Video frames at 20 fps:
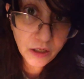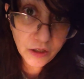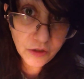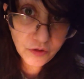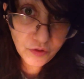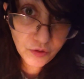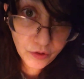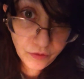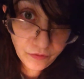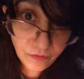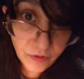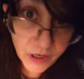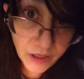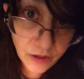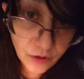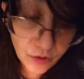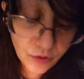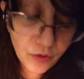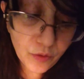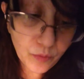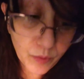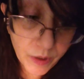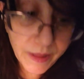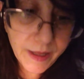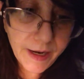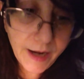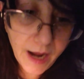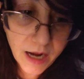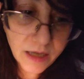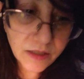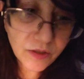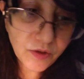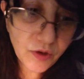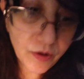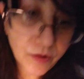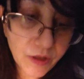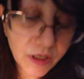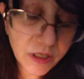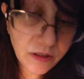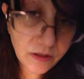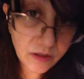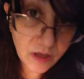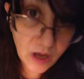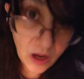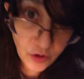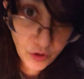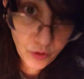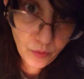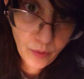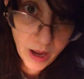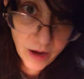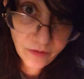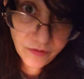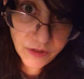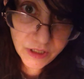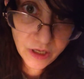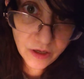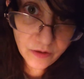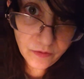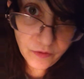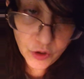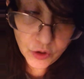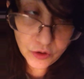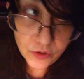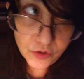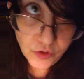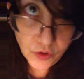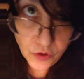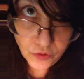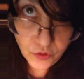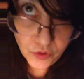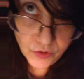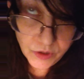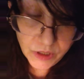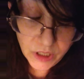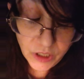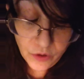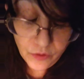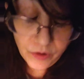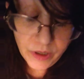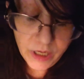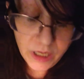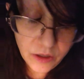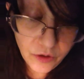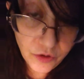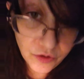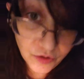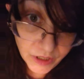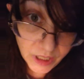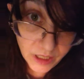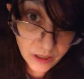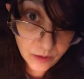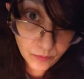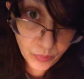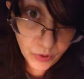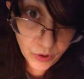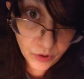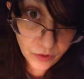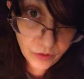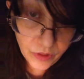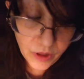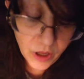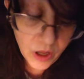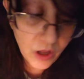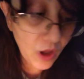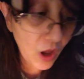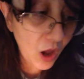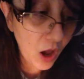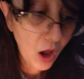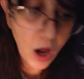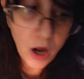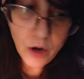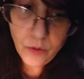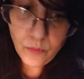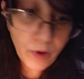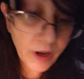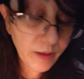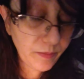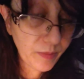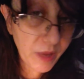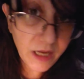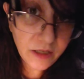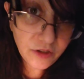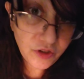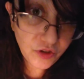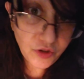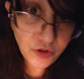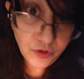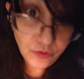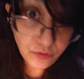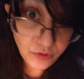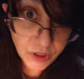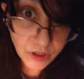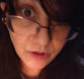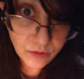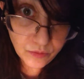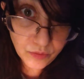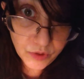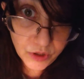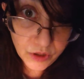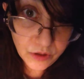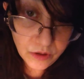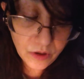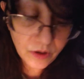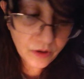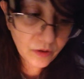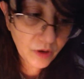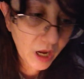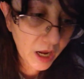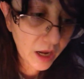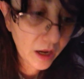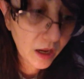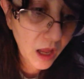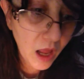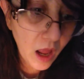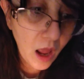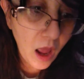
Truthfinder, the one that has all this, you have to give your social security and your date of birth. On White Pages, you don't. Okay.